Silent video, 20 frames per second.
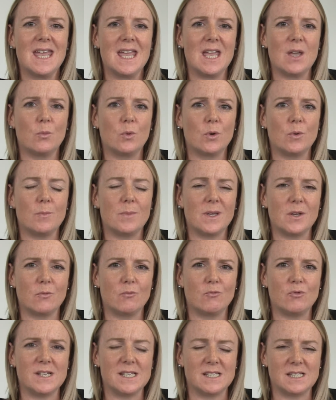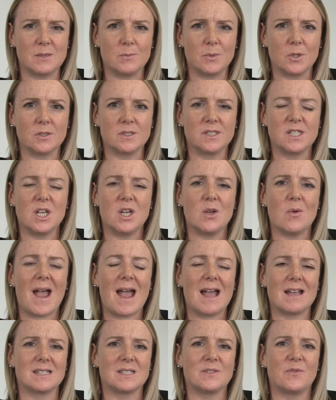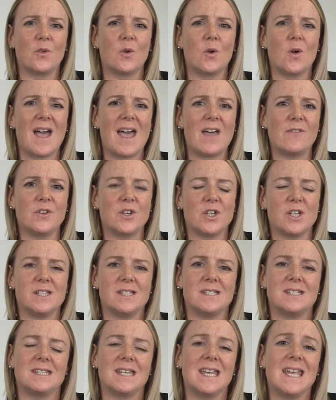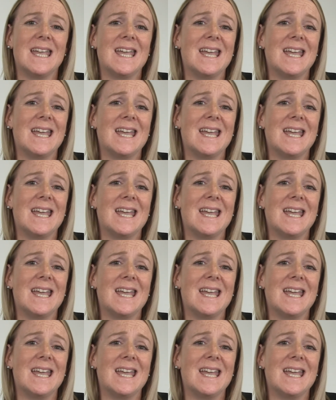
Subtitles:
it wouldn't be unreasonable to ask for evidence.